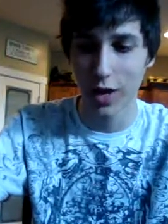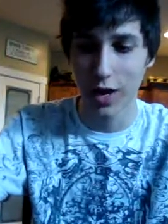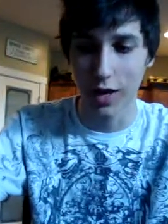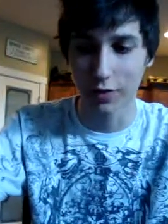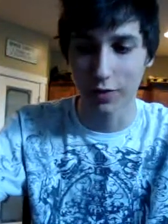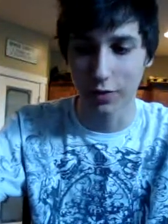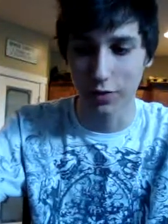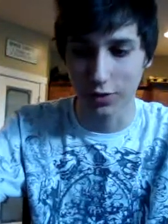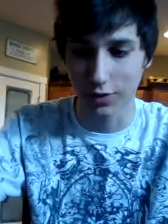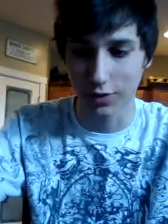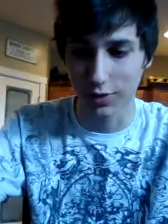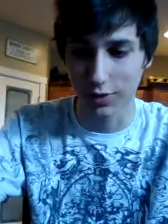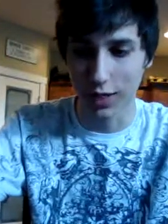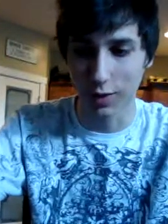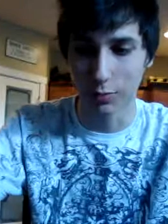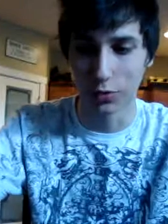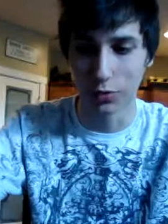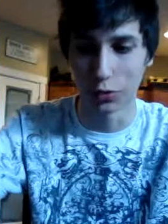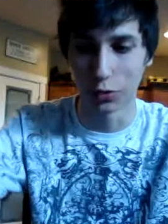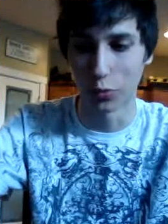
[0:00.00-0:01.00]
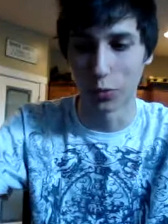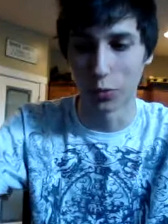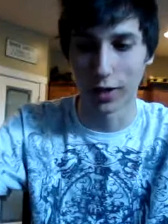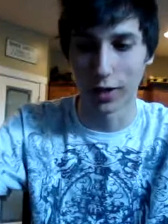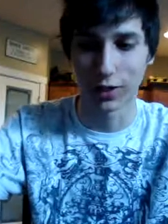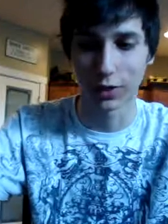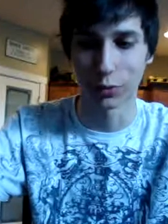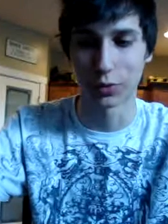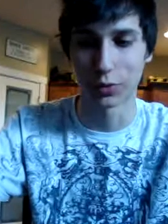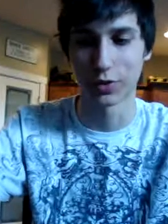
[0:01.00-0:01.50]
and then just game 2
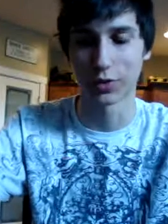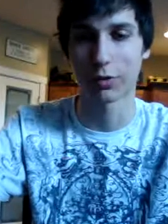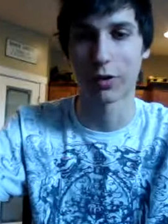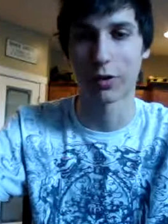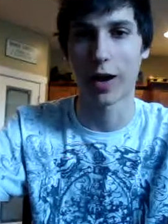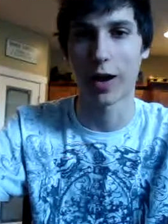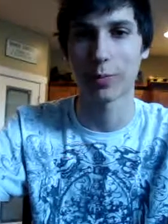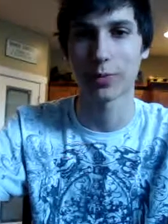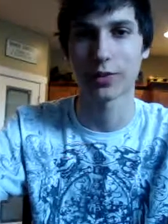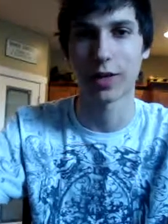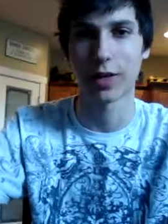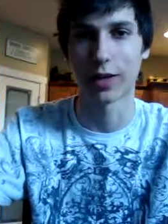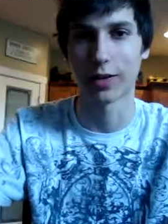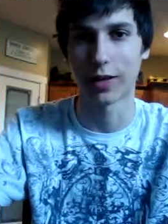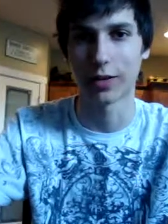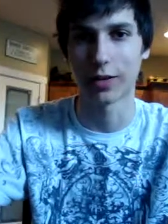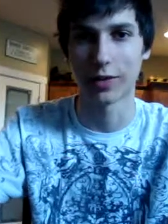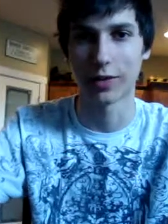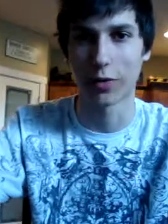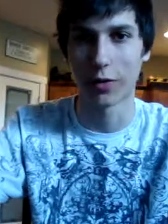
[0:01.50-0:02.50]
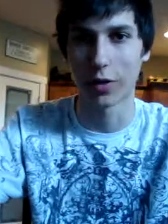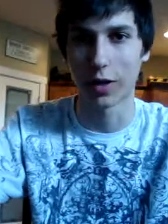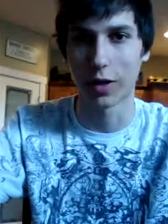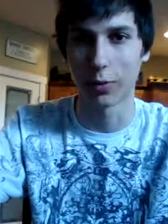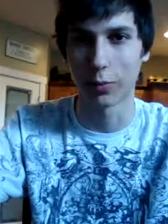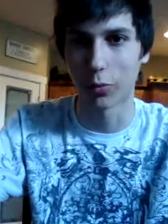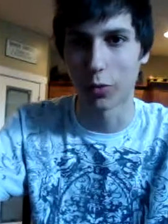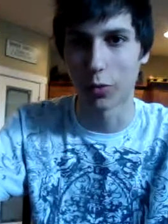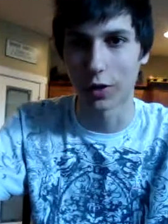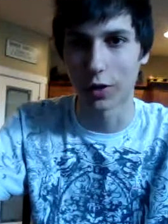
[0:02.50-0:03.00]
wrecking with scraps, and that's how I
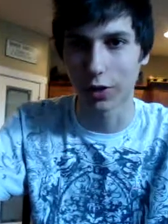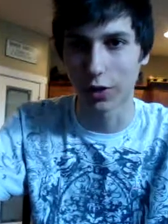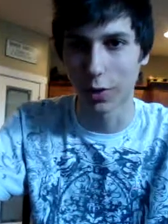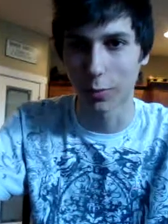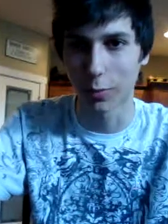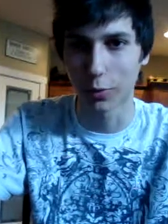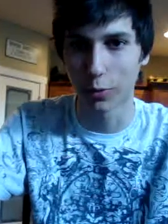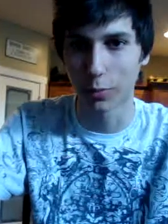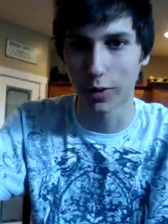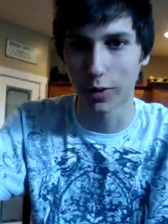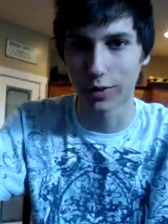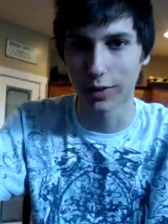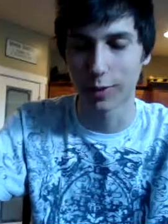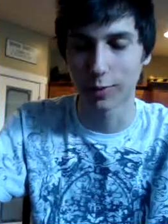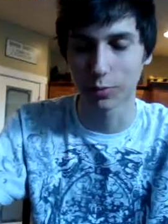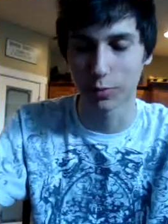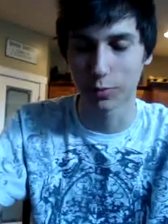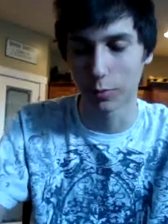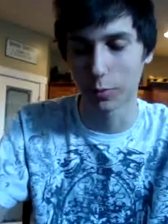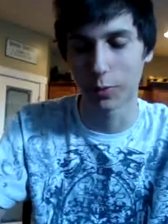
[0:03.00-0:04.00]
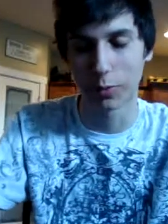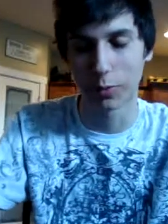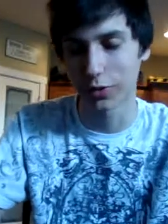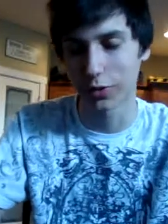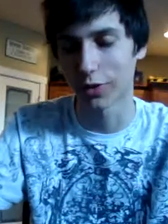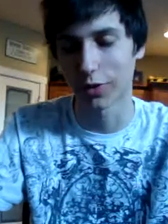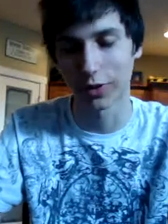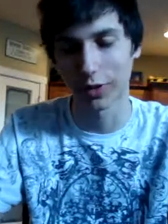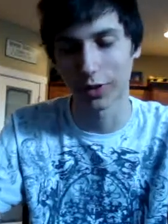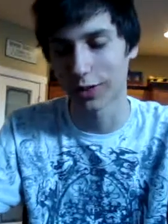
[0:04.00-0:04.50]
won a couple of my games. But people
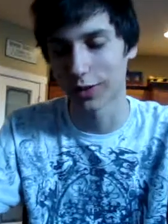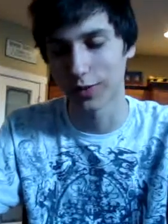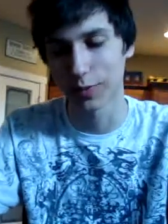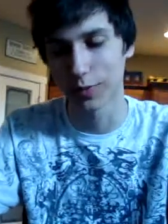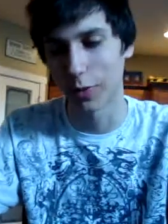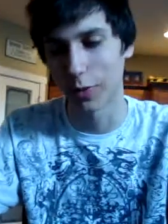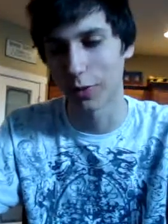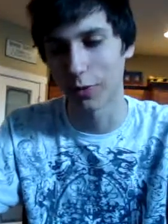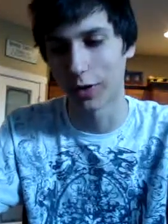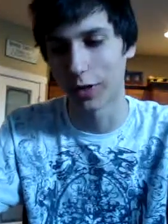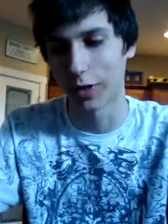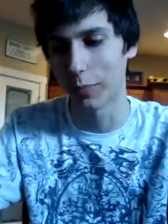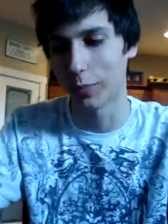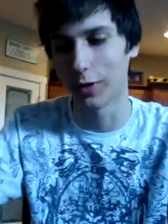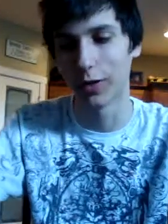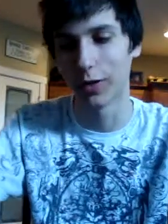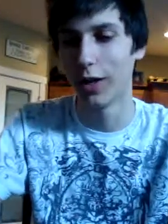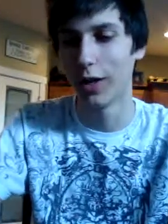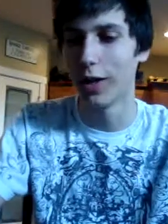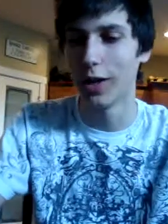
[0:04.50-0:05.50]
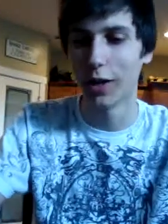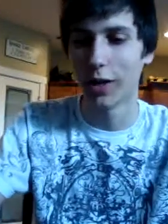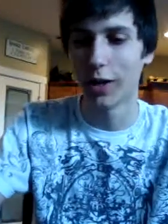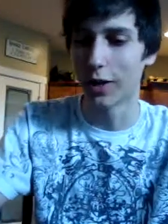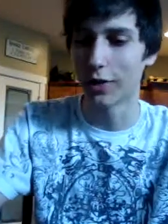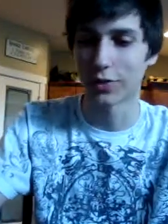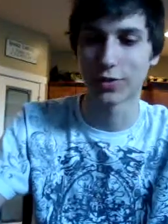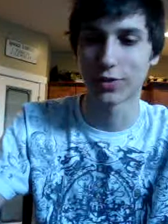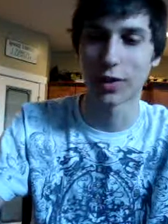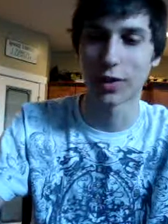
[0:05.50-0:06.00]
started getting smart, right? But I
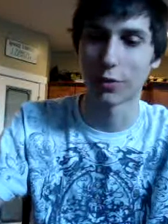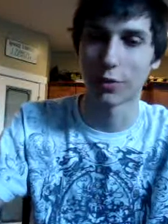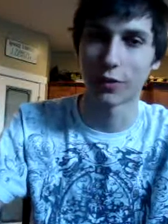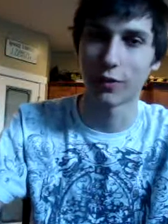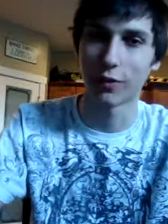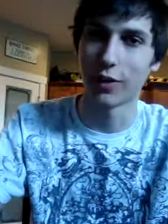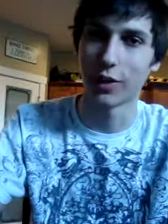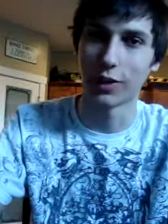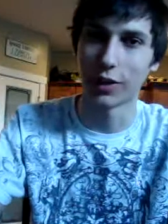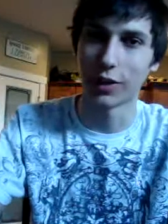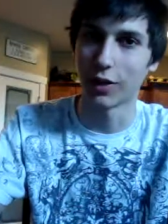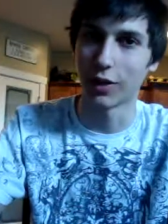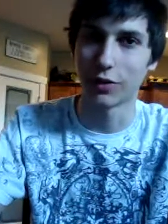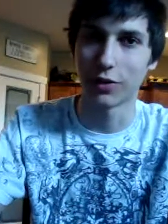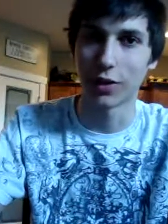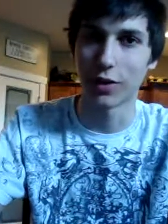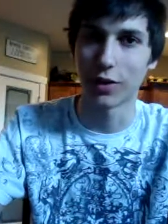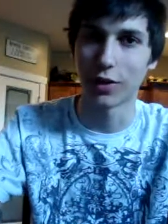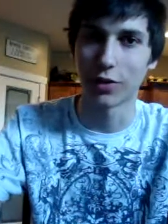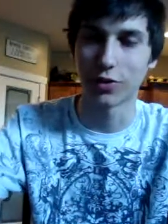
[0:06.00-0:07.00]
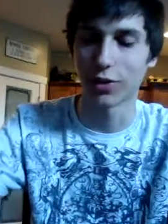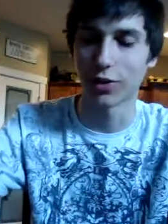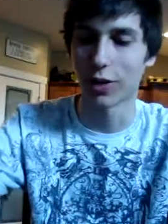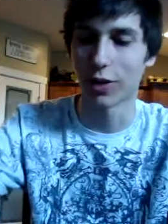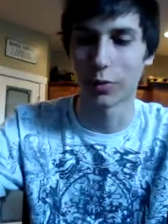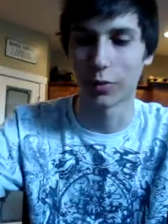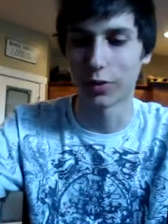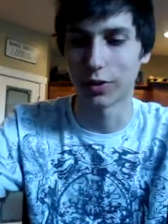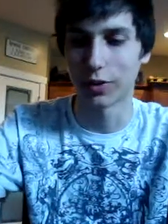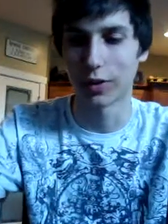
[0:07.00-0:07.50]
just thought it was funny, and I thought I'd share
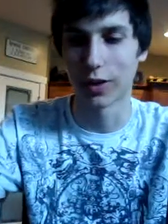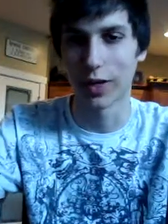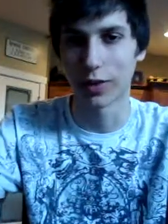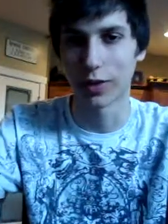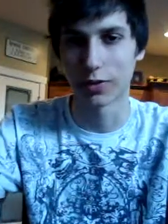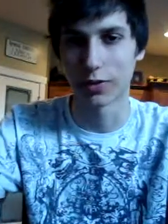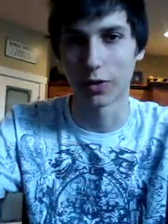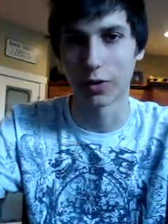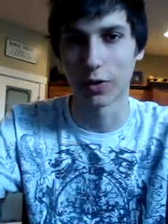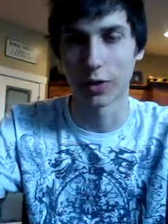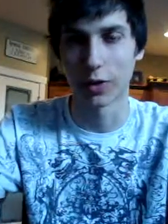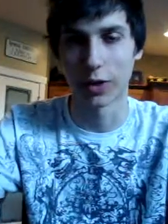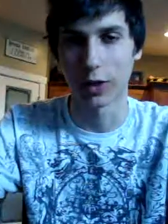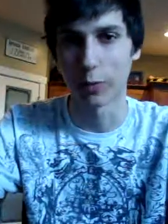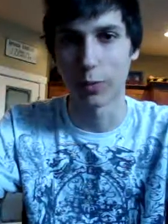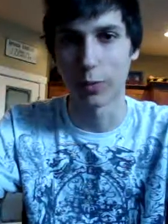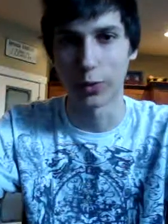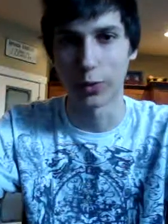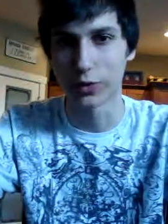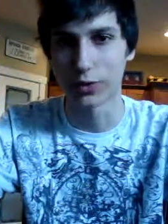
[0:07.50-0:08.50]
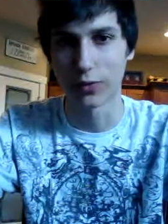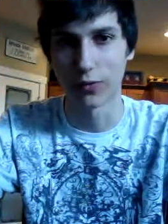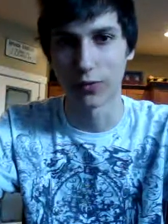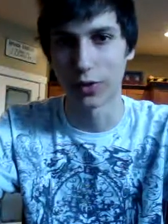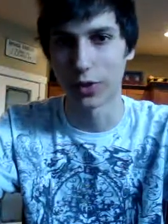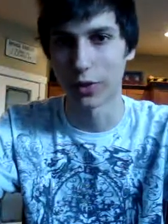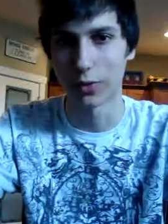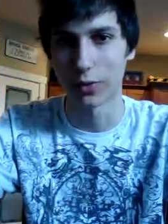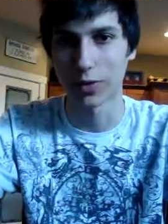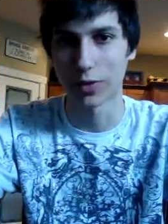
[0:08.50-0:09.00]
it with you guys. You know, I gotta post some
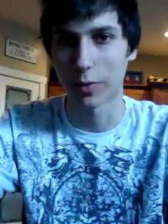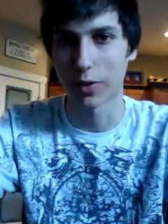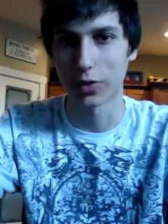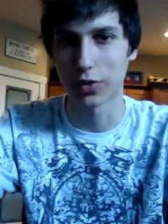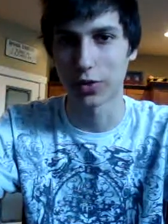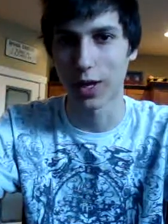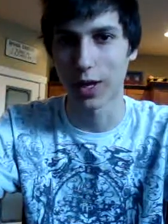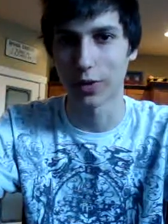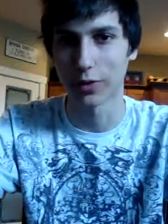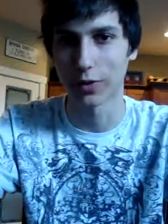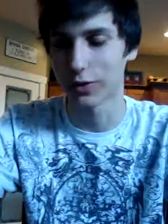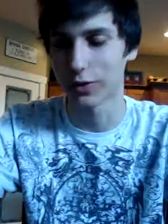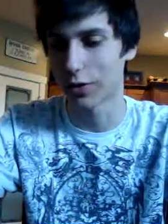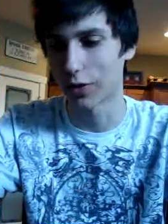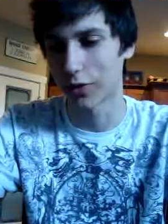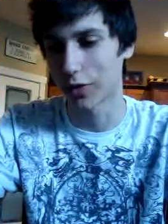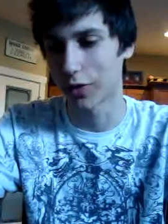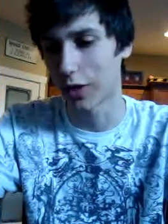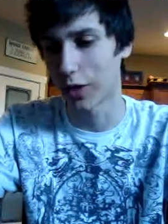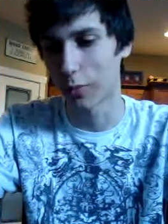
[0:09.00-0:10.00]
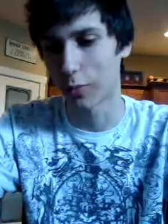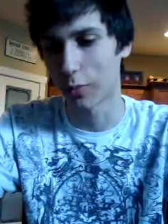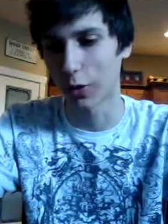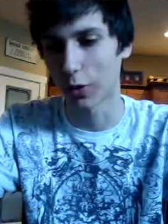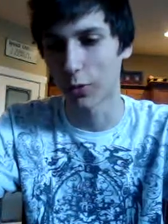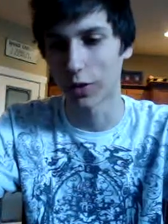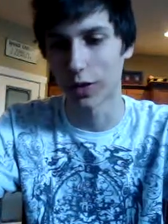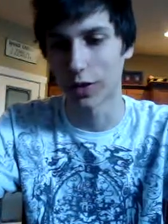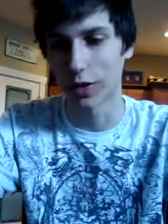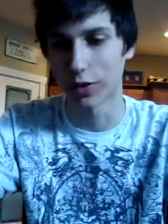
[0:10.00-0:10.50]
videos on my channel, so I thought I'd make
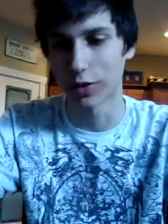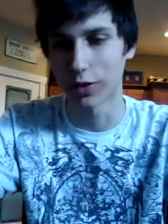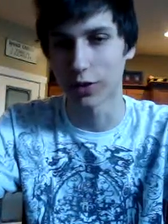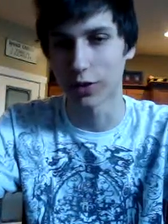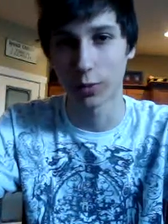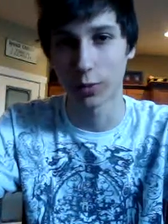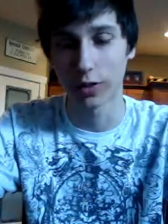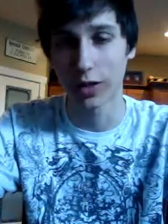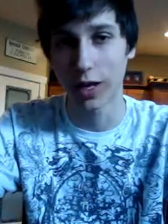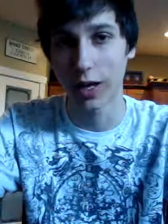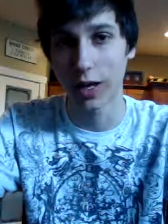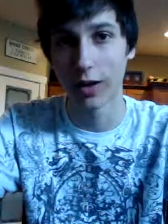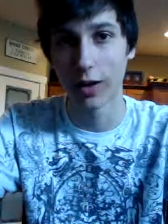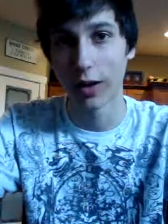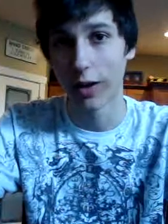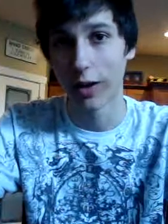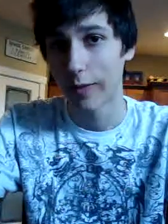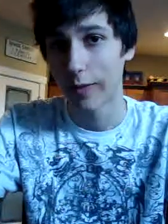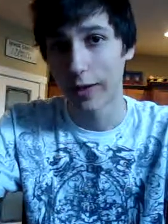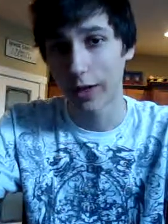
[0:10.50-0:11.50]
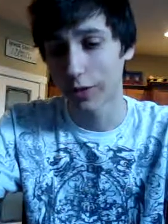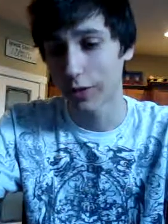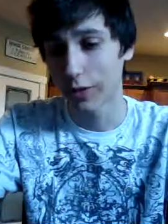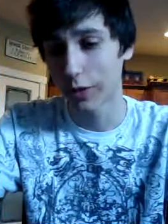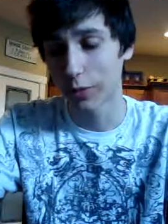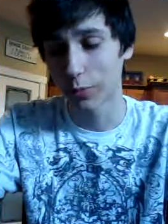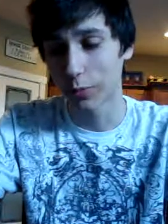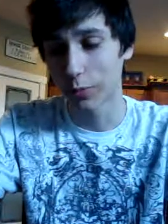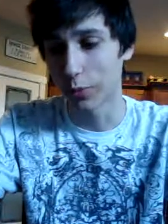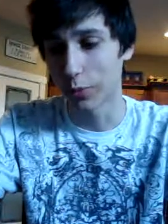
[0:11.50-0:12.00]
one out of this. But yeah, I thought
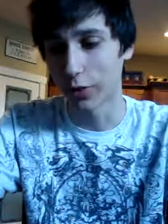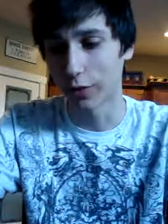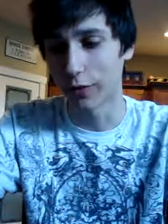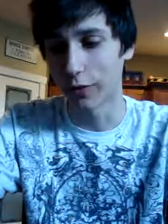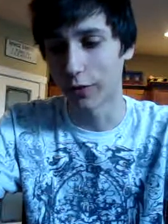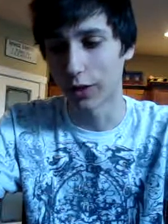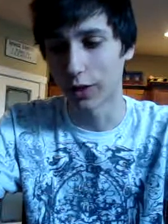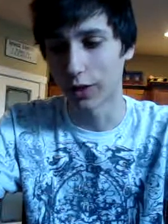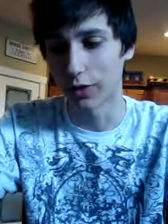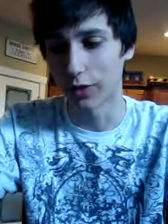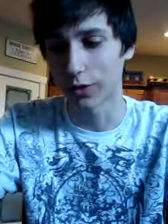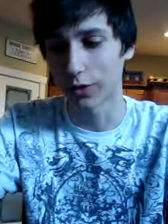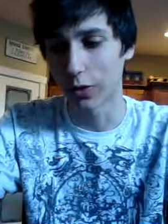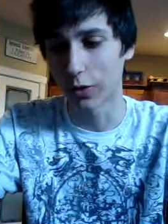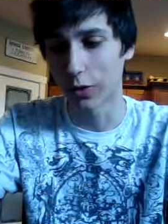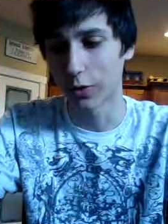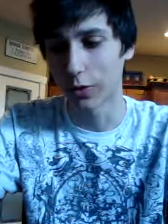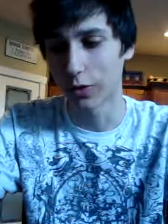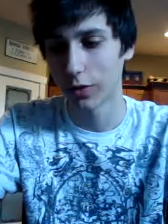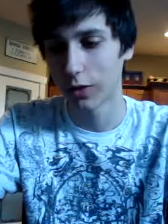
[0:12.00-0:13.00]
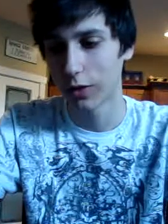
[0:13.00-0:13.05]
it'd be pretty funny. So